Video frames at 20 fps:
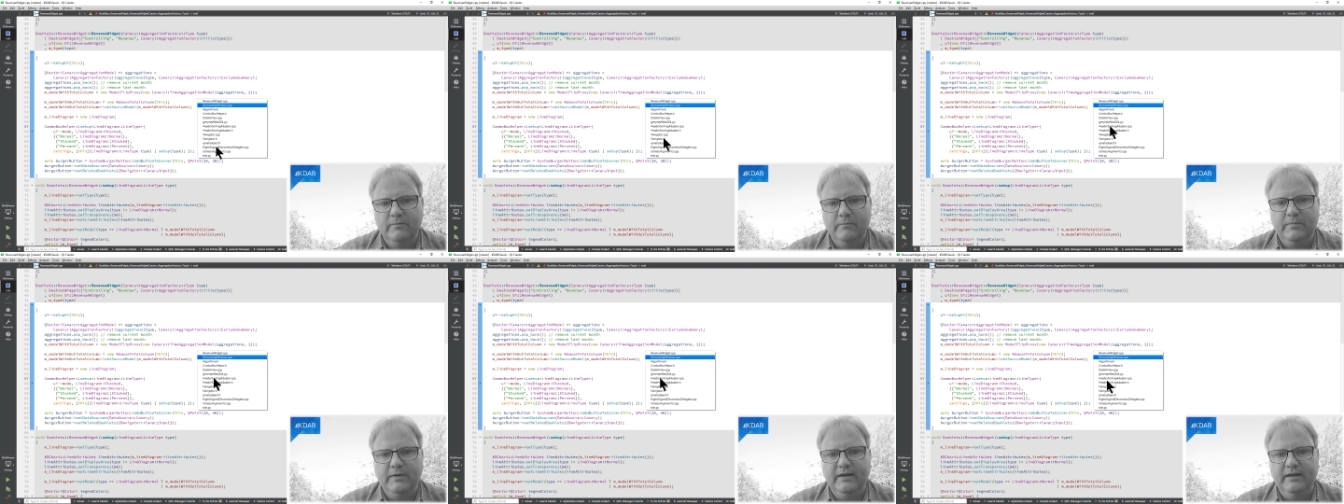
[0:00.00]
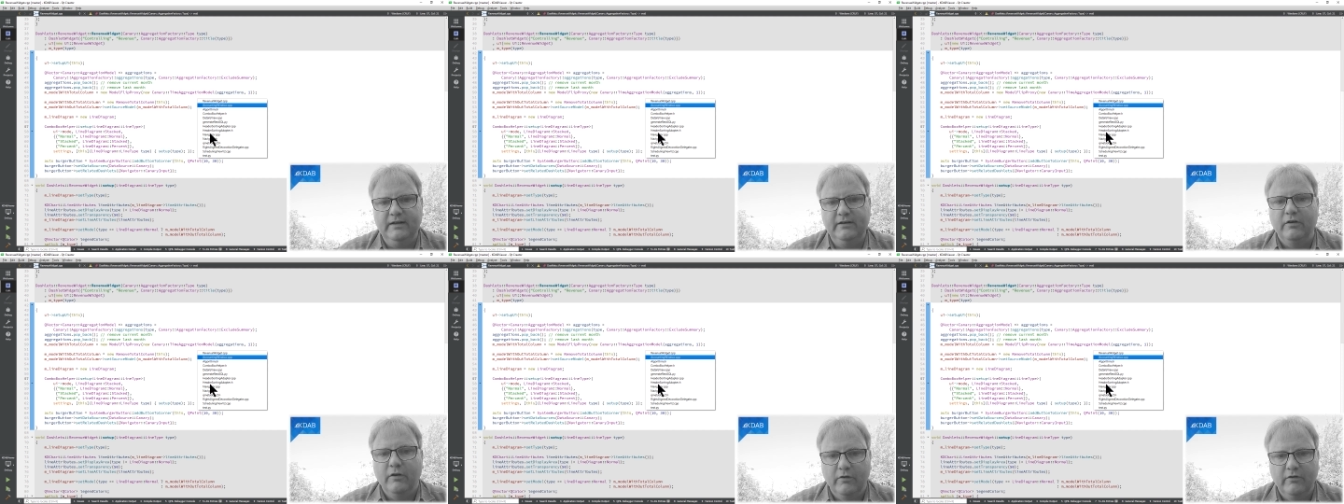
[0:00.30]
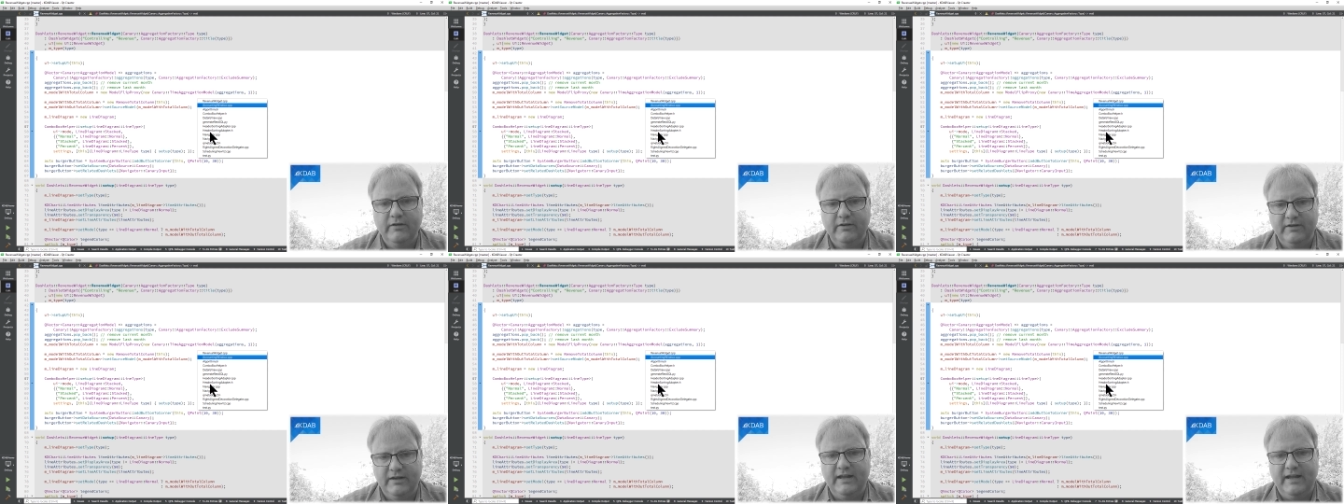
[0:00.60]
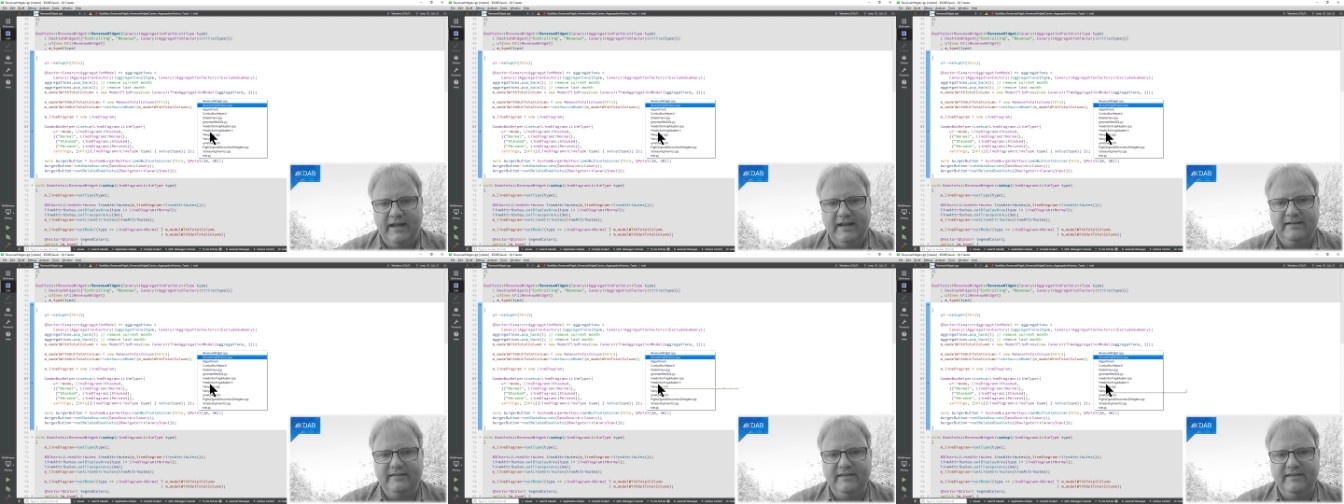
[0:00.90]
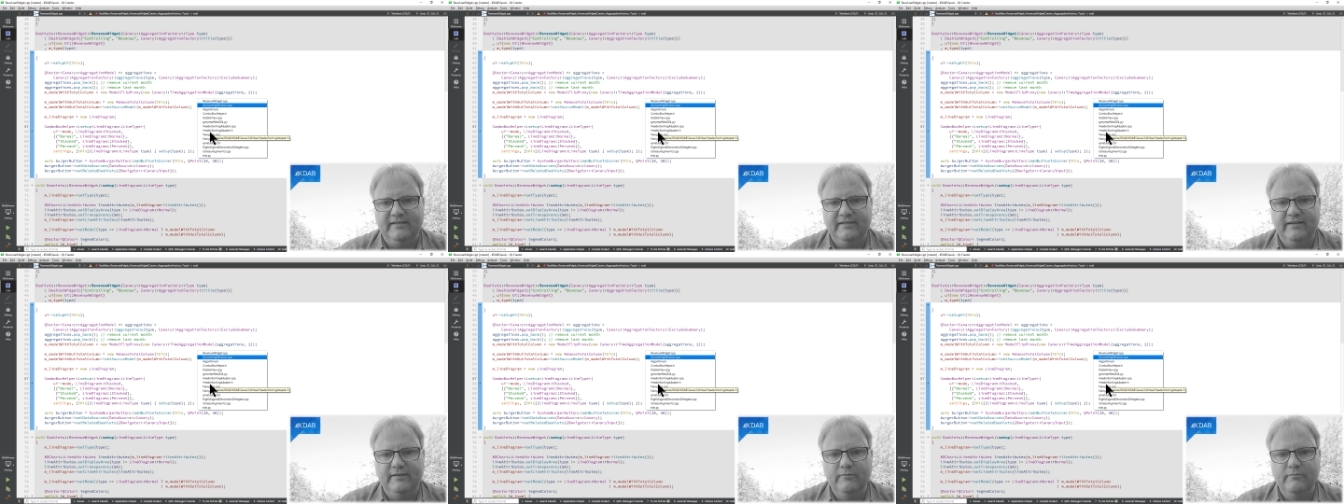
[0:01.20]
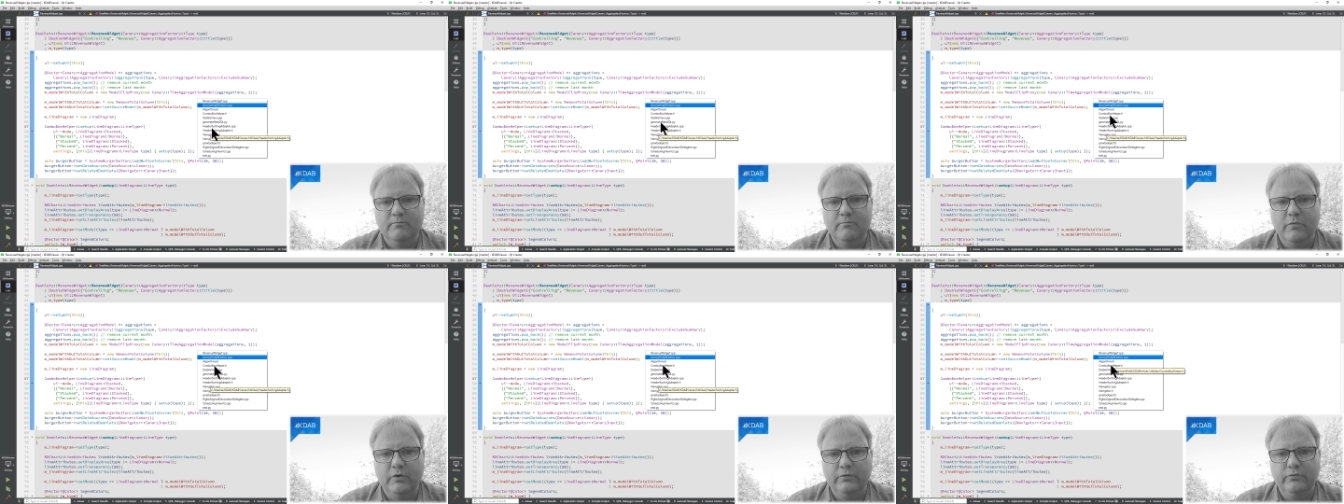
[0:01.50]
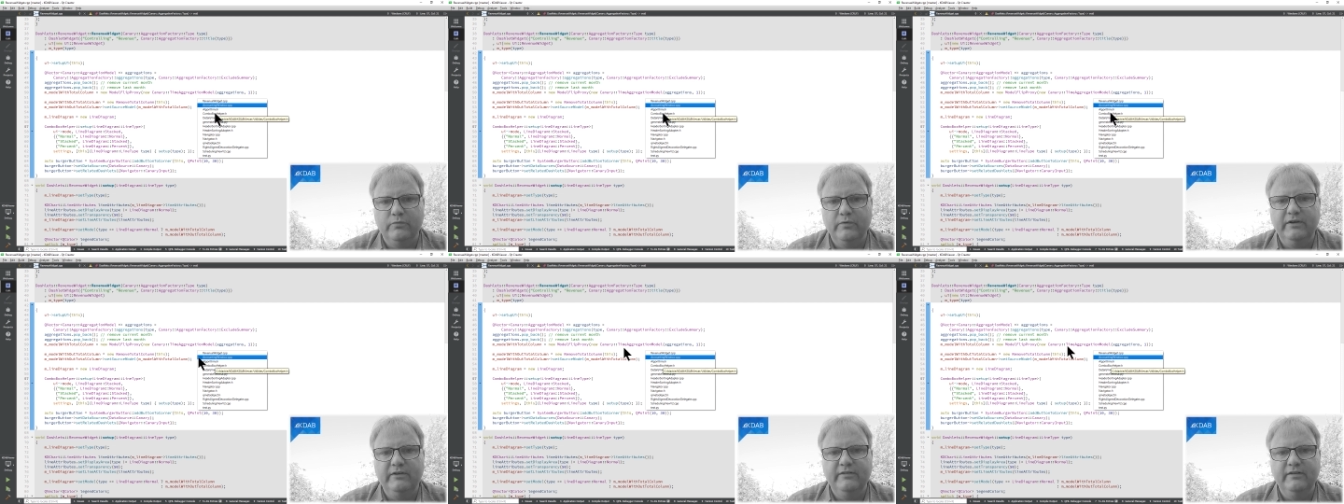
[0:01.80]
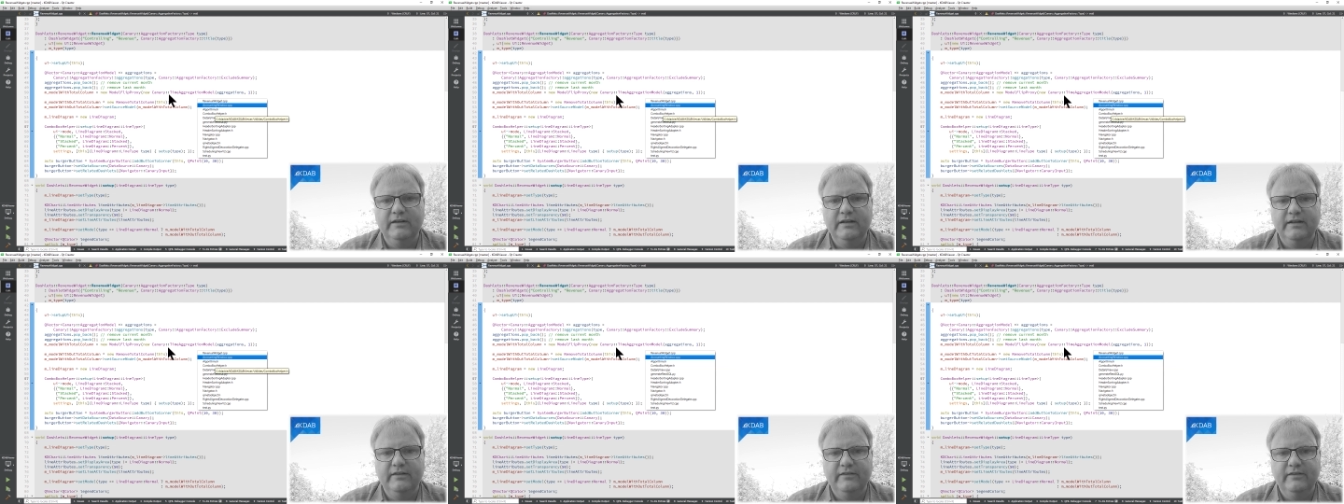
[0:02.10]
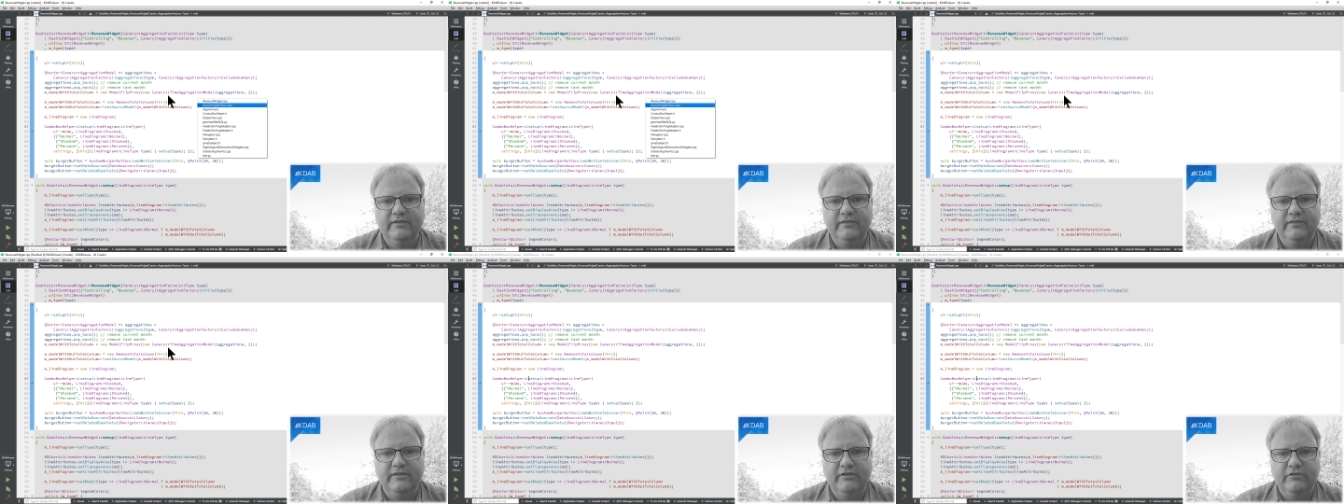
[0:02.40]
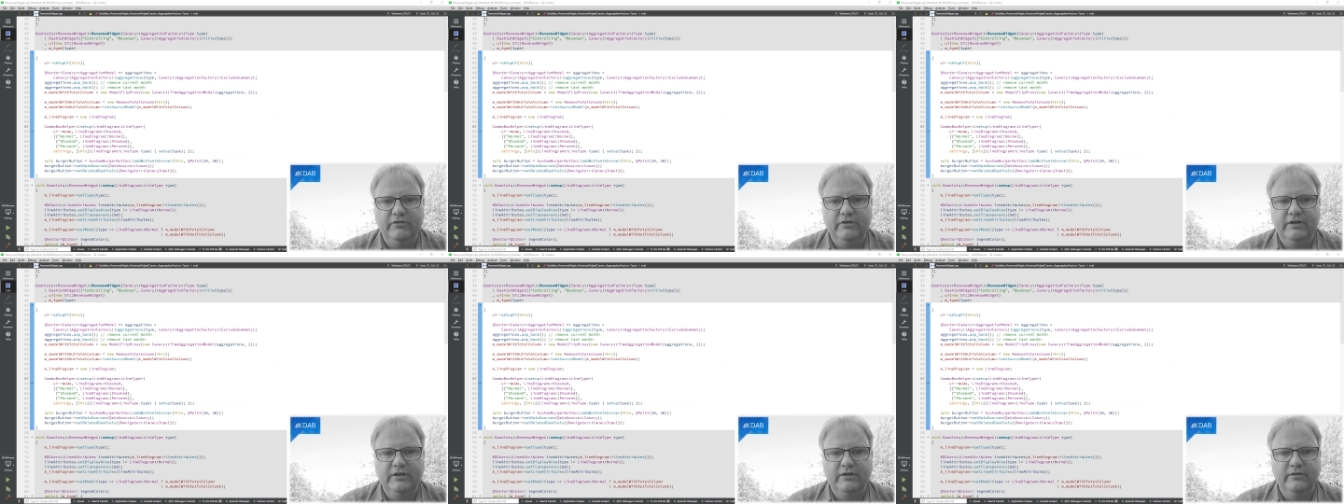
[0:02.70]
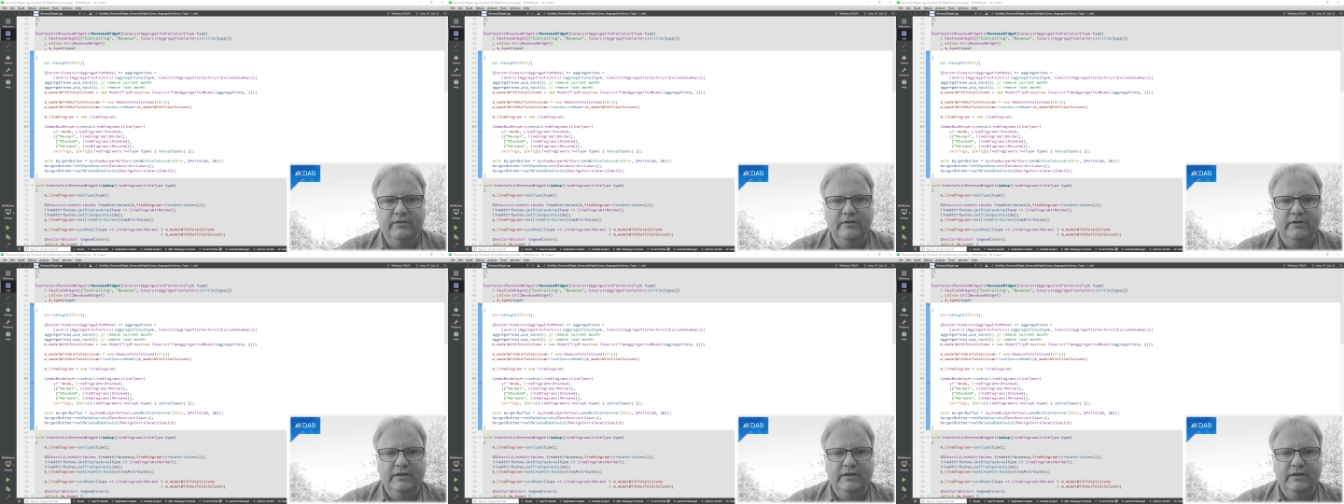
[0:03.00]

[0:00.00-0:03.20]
been accessing most recently in this session here.